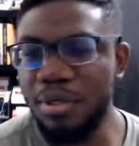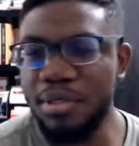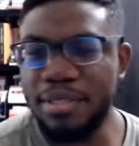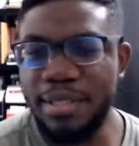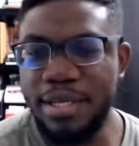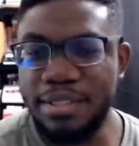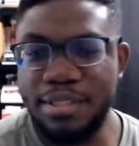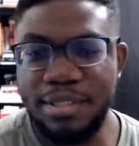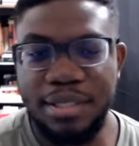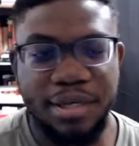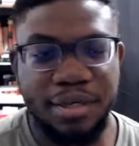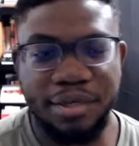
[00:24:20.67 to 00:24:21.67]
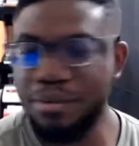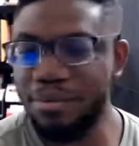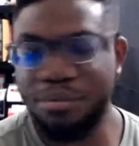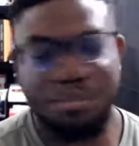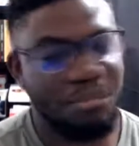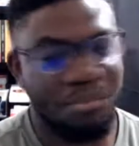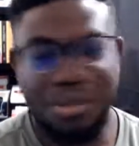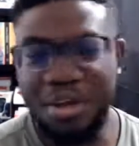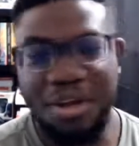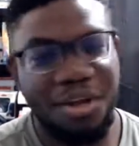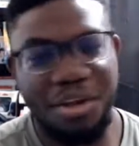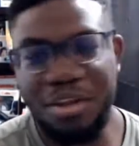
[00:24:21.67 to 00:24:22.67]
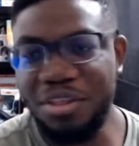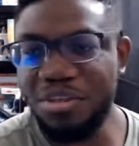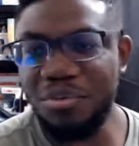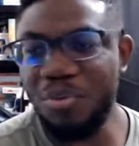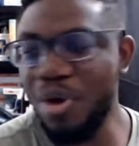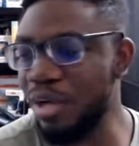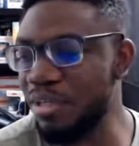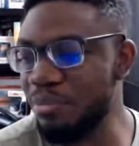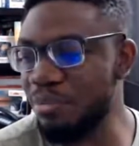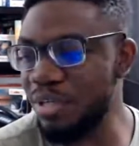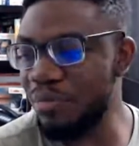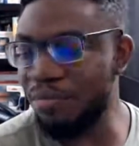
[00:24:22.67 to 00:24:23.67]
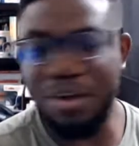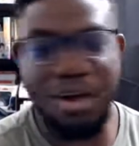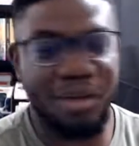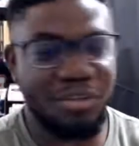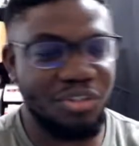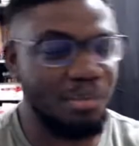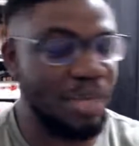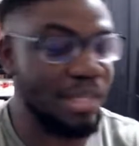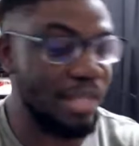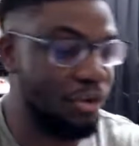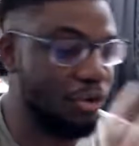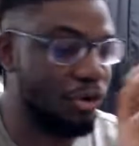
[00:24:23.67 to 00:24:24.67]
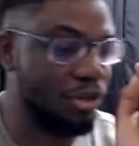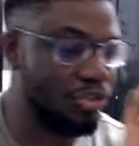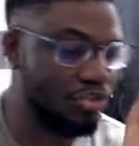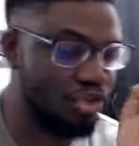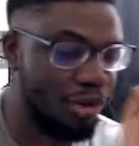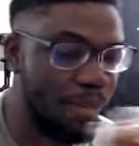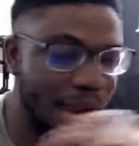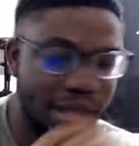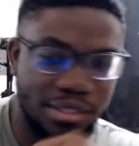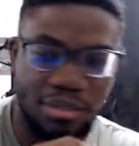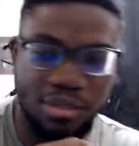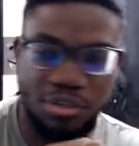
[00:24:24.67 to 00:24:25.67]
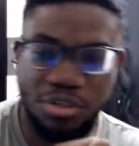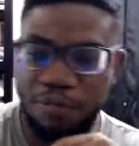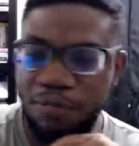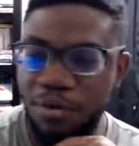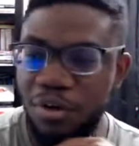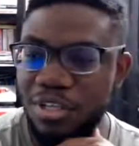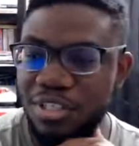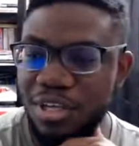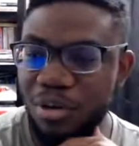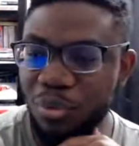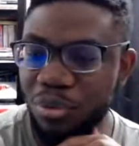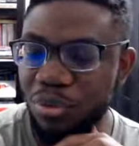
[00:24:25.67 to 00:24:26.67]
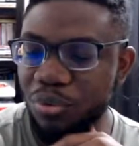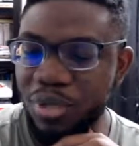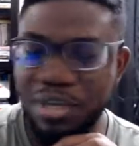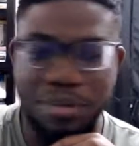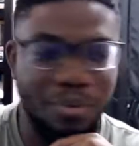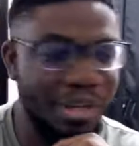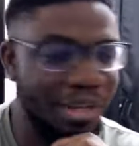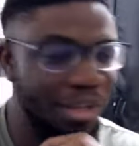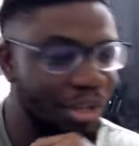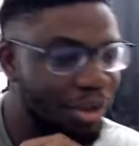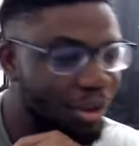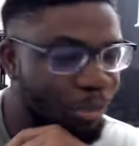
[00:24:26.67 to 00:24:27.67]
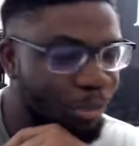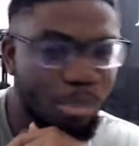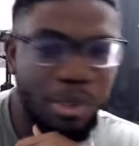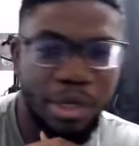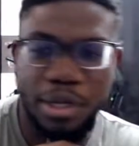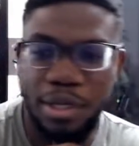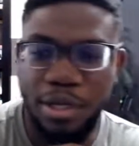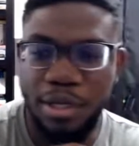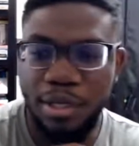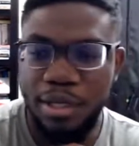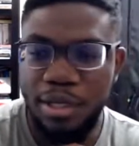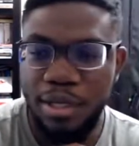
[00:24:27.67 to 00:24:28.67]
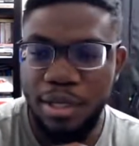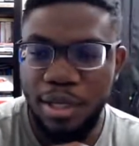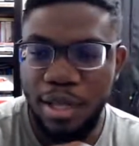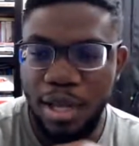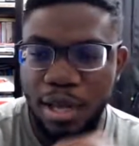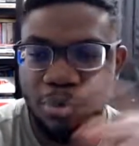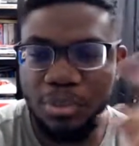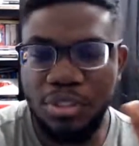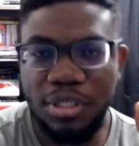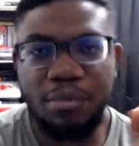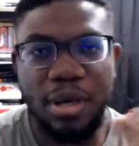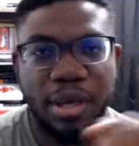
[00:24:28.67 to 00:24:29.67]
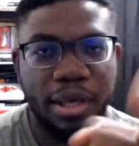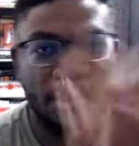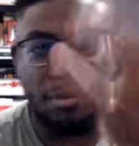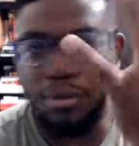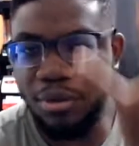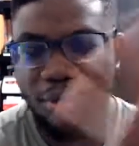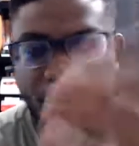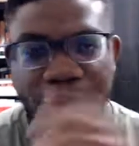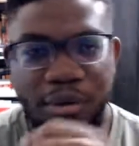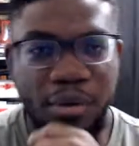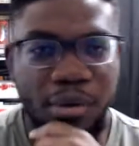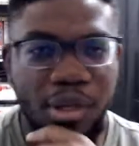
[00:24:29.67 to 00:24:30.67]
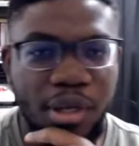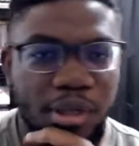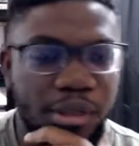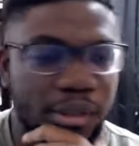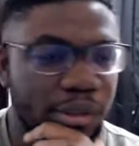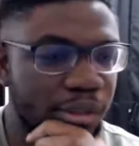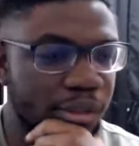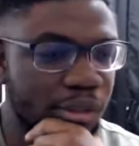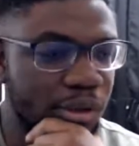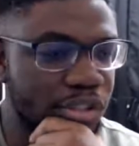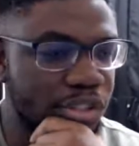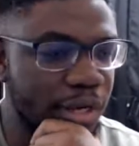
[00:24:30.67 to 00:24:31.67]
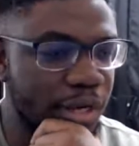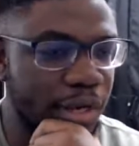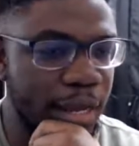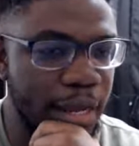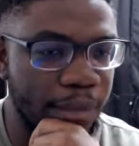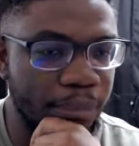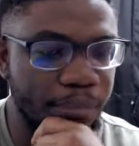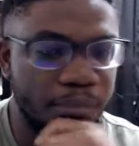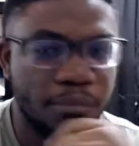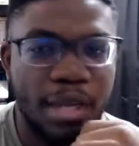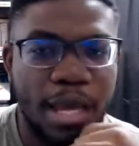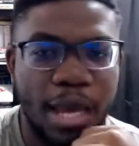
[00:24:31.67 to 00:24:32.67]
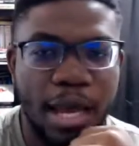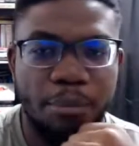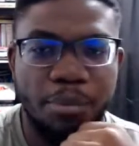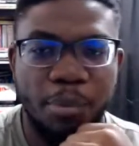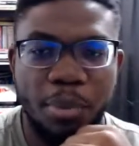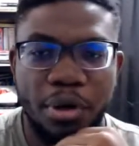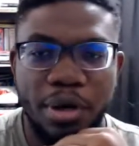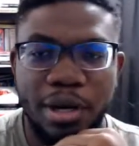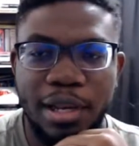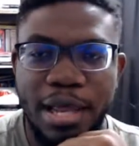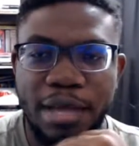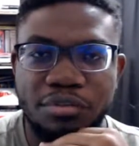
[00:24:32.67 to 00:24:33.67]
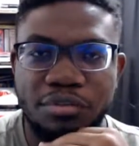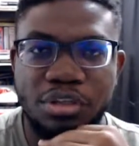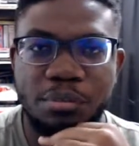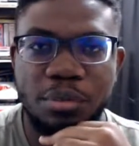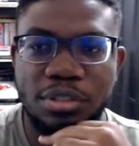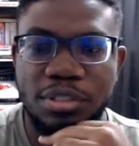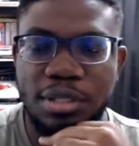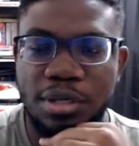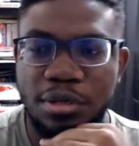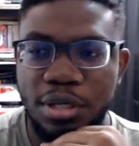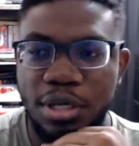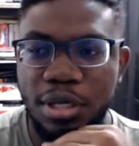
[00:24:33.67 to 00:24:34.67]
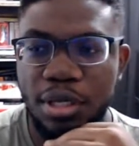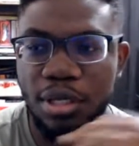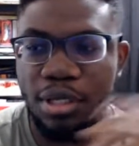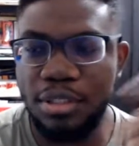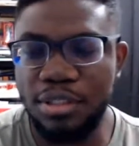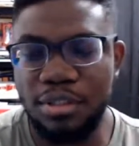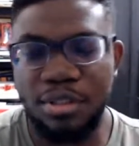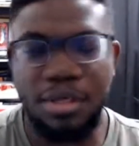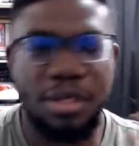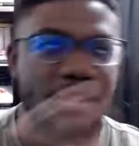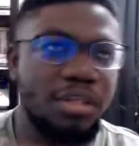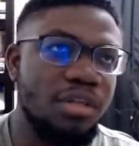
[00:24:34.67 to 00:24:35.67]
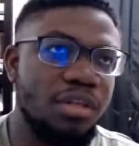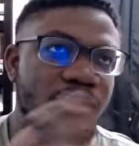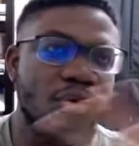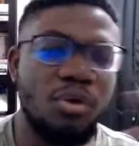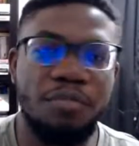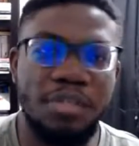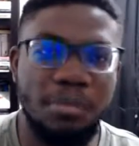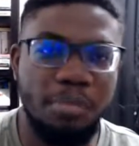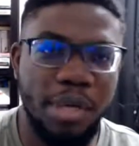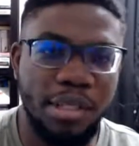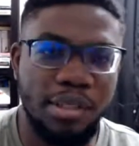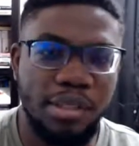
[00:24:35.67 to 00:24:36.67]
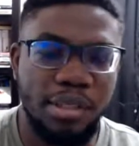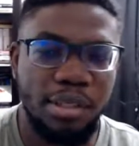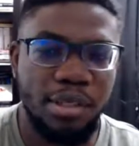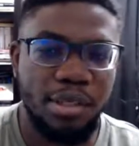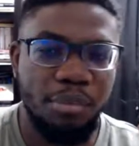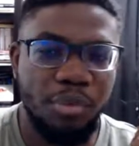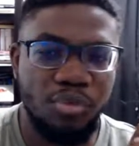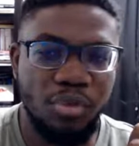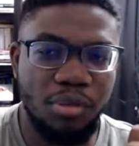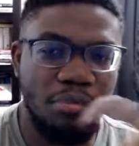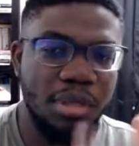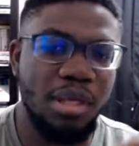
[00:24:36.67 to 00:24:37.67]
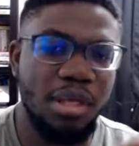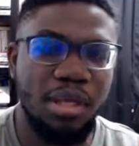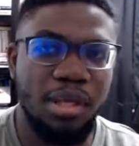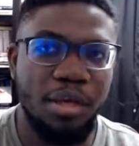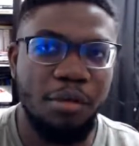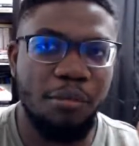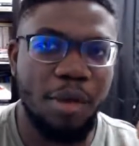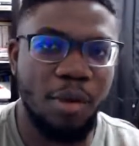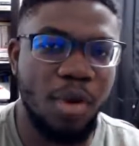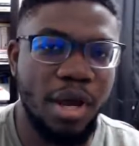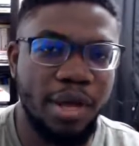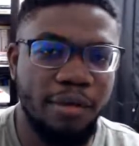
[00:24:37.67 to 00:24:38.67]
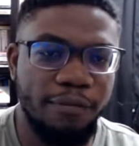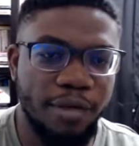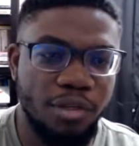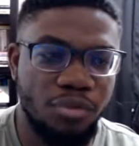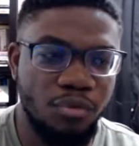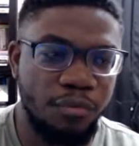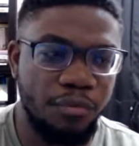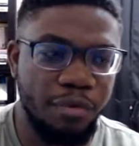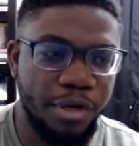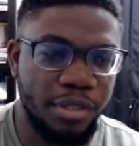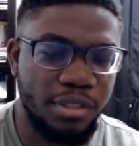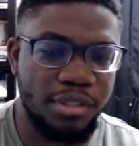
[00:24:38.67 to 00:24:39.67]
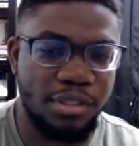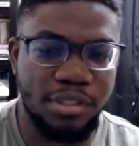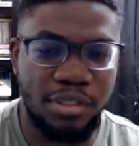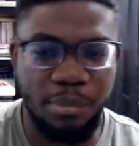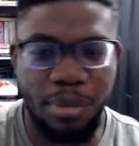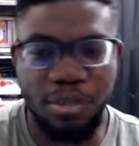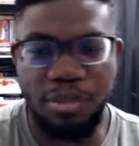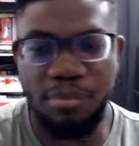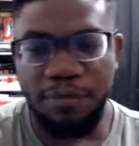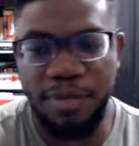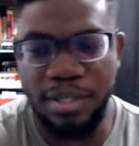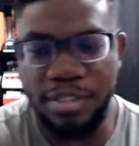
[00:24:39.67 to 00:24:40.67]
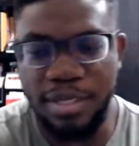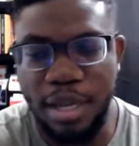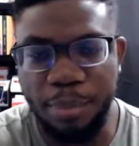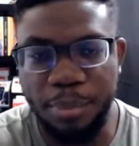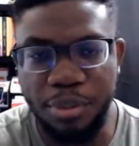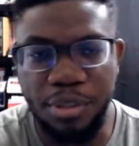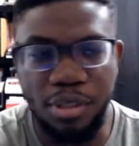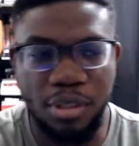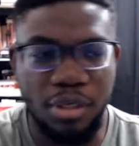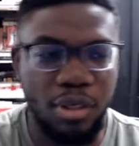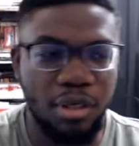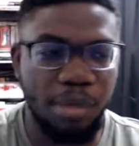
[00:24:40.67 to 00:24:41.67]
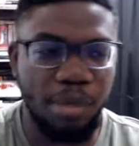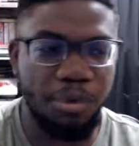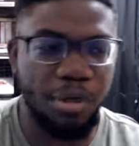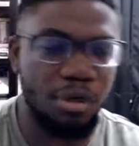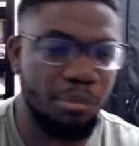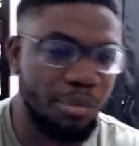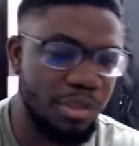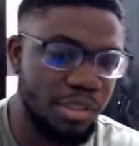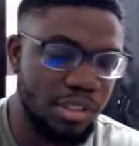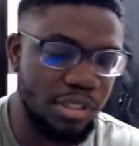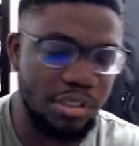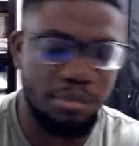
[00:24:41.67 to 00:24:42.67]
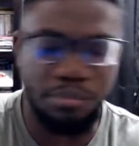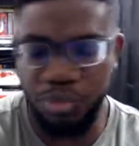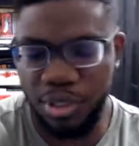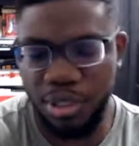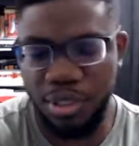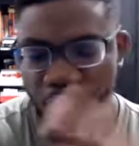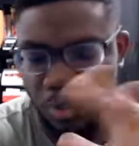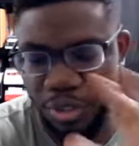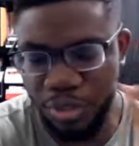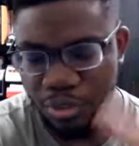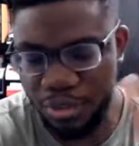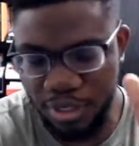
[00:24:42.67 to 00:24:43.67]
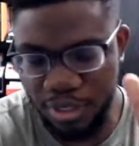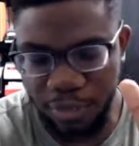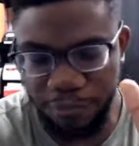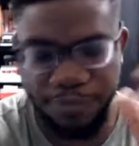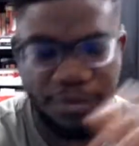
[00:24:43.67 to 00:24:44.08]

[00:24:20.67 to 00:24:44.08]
test here. Nothing to watch. I'm trying to figure out Streamlabs. I know you're the stream master. I should have figured this out with you anyway. But I'm using my, my regular Logitech cam. I'm preparing a live stream on Saturday. It's a sort of debate, between me, my wife, and two friends about some events that happen in the Cameroonian community, some really weird stuff.